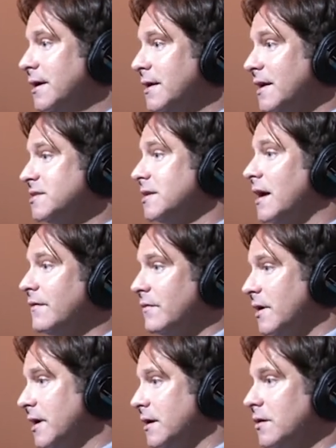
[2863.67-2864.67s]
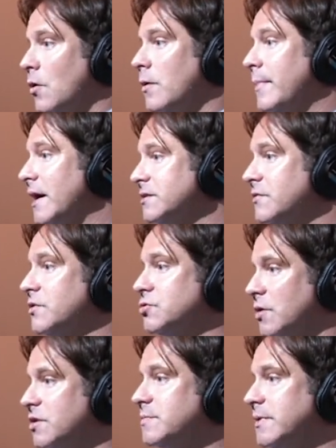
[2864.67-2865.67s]
And that's a lot of, again, going back to the
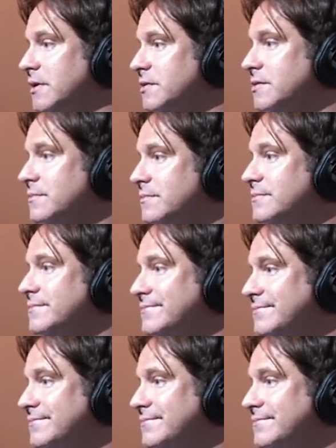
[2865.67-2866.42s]
trust piece.